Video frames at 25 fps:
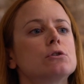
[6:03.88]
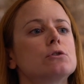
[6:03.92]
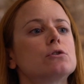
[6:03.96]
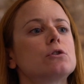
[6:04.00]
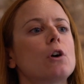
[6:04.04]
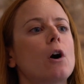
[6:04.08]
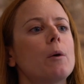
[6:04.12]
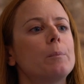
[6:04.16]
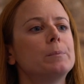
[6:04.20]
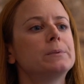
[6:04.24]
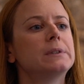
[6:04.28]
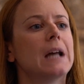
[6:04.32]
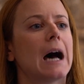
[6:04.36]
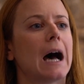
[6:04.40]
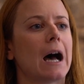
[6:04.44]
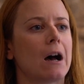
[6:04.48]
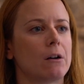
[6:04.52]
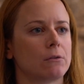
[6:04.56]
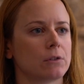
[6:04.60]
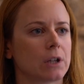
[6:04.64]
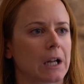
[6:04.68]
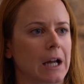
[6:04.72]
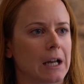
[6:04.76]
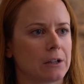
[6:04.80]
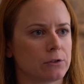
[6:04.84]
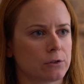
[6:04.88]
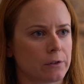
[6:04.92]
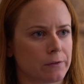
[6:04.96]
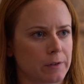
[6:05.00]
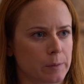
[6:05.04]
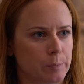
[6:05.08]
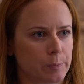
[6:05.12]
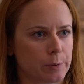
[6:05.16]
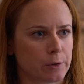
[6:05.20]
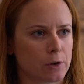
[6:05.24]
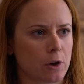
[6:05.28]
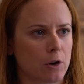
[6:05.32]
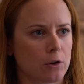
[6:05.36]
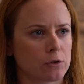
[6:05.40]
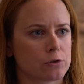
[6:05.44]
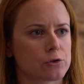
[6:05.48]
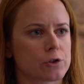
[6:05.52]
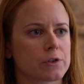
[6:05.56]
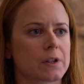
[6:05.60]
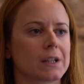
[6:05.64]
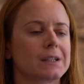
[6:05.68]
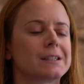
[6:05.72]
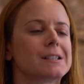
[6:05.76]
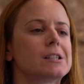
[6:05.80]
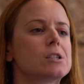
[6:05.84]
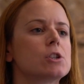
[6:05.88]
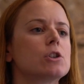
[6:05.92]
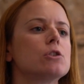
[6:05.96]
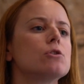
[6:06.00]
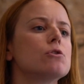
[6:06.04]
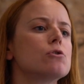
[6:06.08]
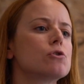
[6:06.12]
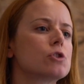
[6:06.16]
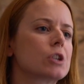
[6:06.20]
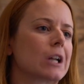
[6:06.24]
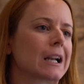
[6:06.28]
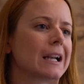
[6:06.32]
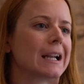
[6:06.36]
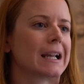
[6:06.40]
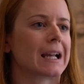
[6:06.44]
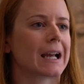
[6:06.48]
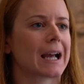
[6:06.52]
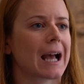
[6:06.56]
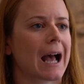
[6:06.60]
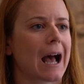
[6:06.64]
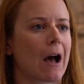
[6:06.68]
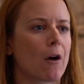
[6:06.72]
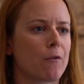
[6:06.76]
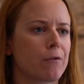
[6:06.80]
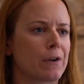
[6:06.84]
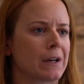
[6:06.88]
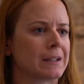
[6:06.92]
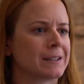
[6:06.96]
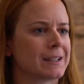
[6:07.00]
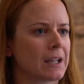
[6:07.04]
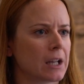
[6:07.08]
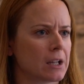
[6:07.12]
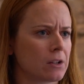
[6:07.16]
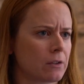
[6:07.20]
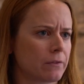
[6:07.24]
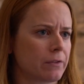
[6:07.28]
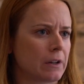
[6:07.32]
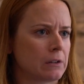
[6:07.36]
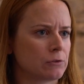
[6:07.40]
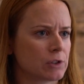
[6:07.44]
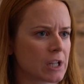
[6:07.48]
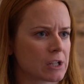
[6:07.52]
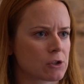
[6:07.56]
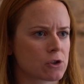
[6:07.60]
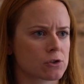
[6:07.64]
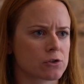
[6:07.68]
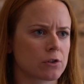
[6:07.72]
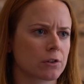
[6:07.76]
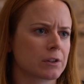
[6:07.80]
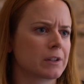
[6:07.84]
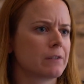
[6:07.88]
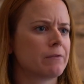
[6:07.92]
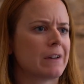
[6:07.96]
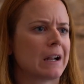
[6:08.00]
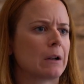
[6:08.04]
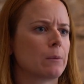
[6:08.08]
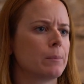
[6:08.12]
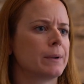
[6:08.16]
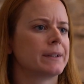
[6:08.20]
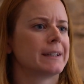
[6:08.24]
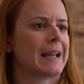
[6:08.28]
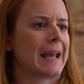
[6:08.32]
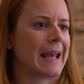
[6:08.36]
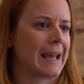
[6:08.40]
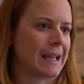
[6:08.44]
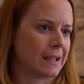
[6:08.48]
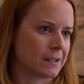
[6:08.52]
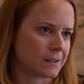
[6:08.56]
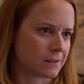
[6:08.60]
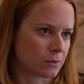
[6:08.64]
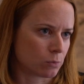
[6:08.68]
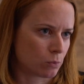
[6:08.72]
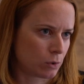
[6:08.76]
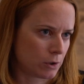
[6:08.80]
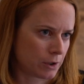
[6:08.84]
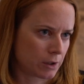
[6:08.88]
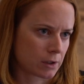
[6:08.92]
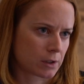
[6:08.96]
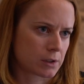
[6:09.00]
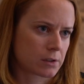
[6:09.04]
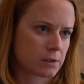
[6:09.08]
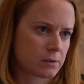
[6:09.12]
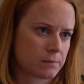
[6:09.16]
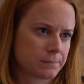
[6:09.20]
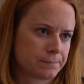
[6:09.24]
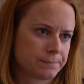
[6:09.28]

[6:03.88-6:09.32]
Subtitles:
top-down kind of approach that is usually how foundations or development aid works.